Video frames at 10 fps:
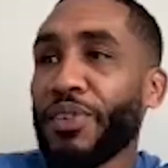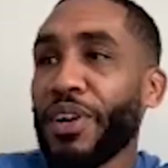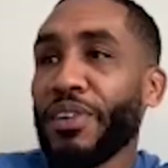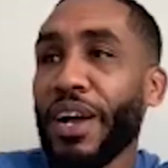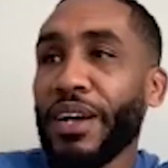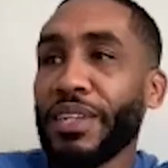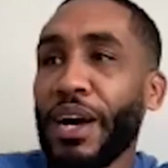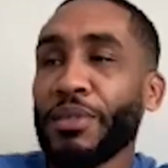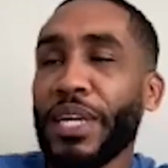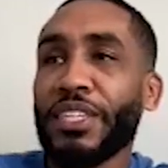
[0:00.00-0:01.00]
kind of
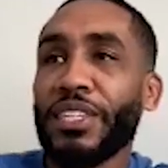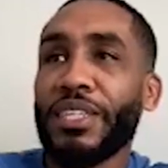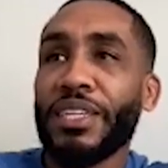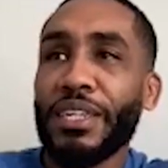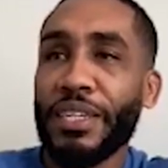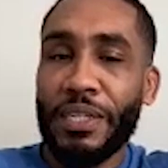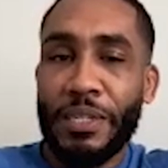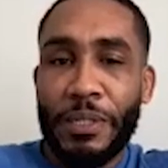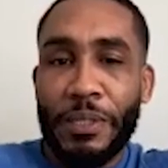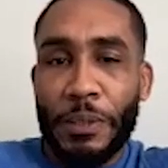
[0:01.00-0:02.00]
put everything.
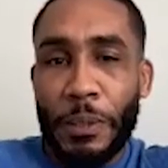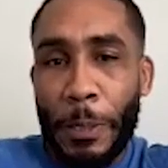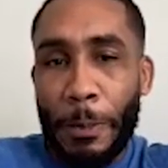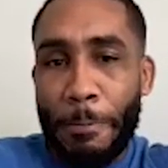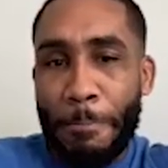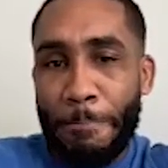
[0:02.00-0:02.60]
Please go